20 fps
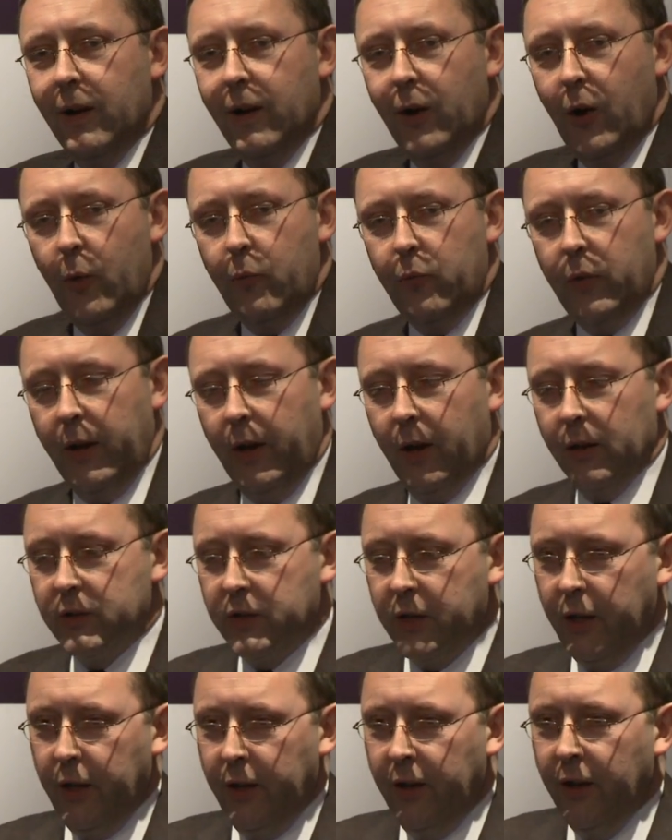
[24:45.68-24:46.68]
hopefully I'll
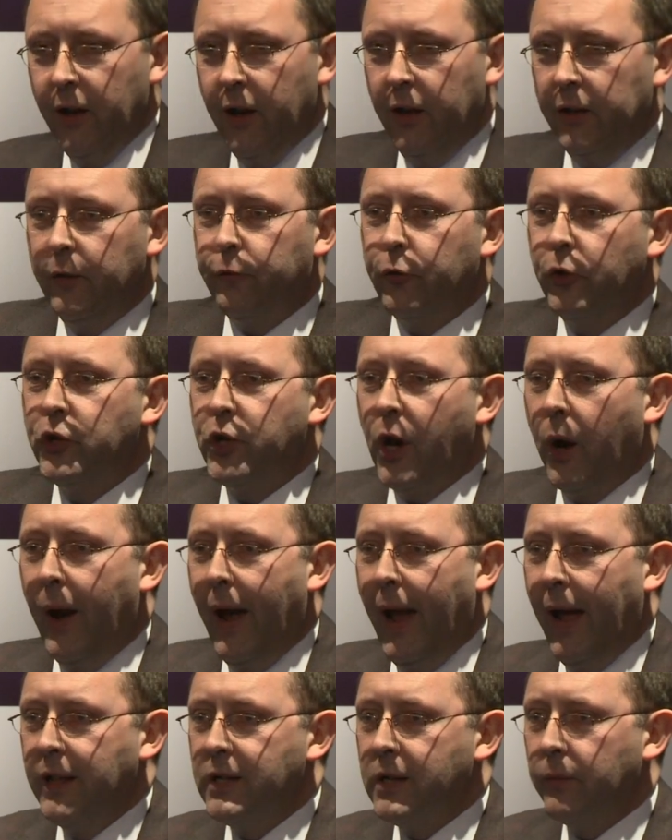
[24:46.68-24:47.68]
see a different show of
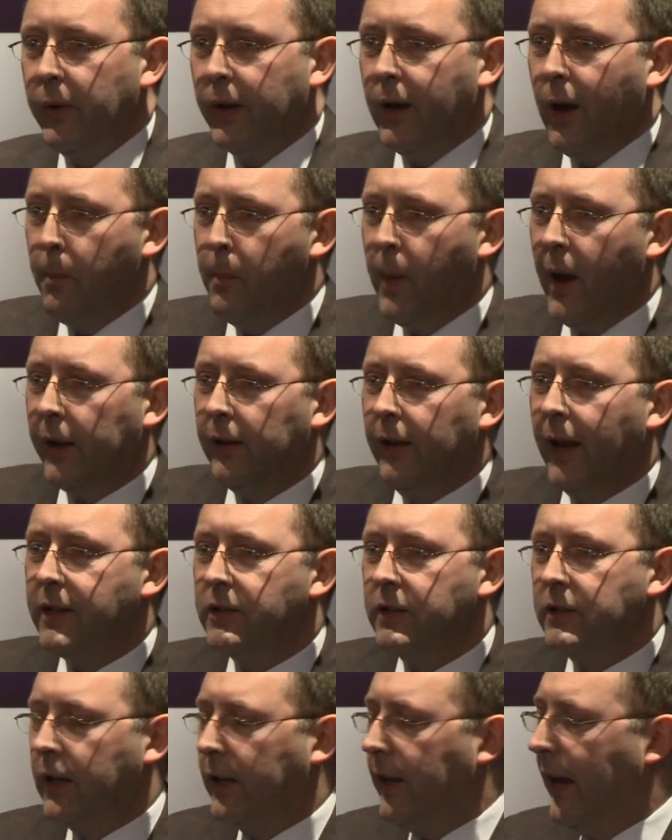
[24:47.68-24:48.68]
hands if we come back
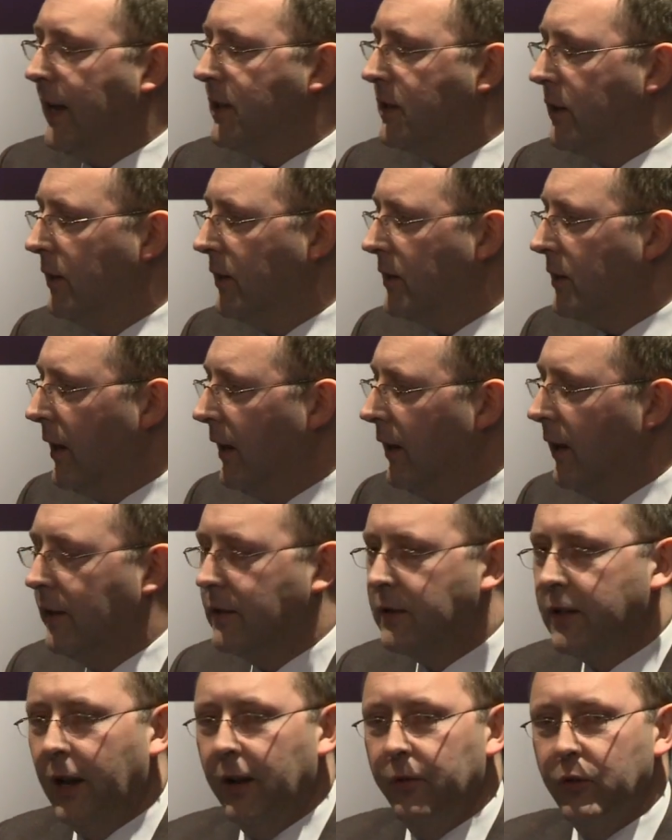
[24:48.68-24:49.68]
next as a guest
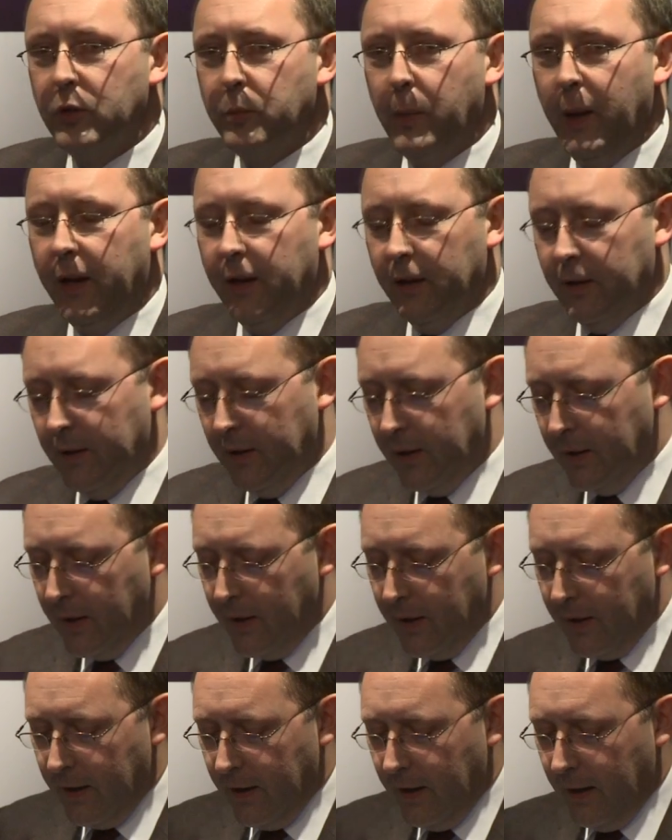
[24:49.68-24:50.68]
instead of a speaker.
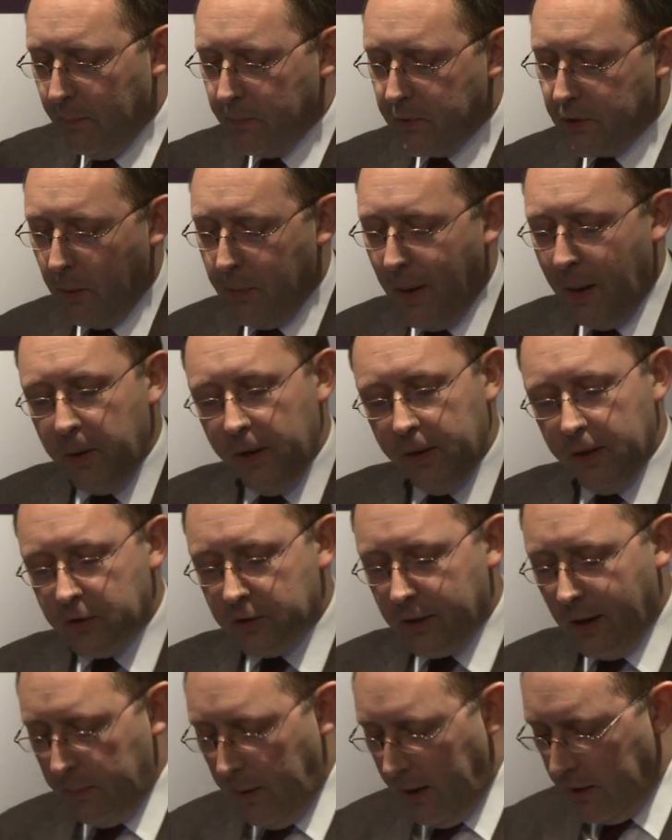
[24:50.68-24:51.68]
So maybe this
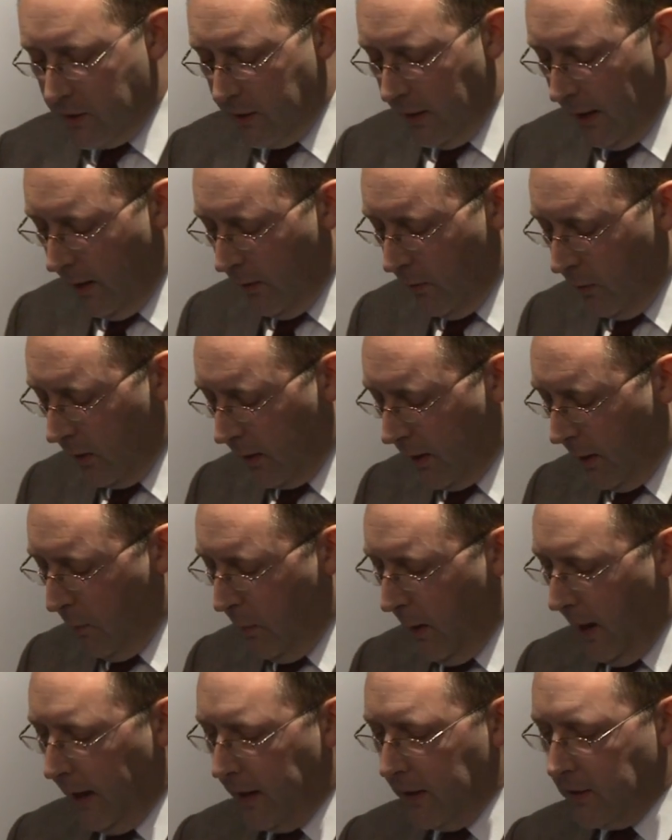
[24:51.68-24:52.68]
time next year we'll come
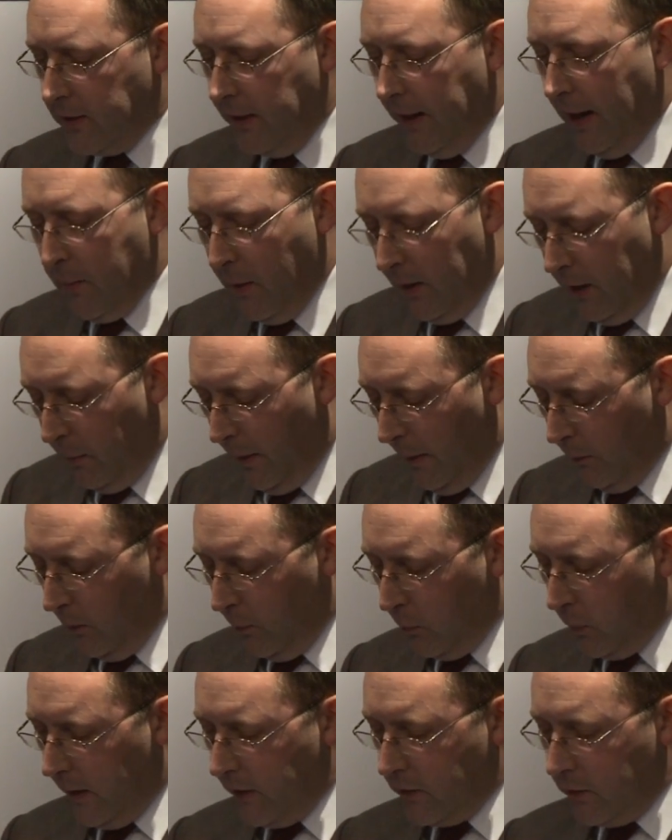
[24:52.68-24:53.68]
back and see how many people
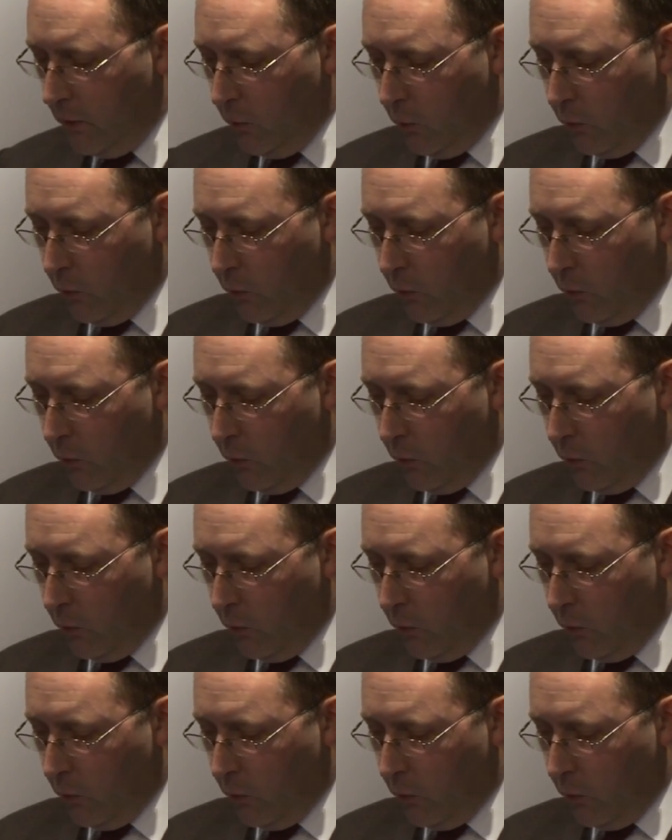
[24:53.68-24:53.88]
have placed an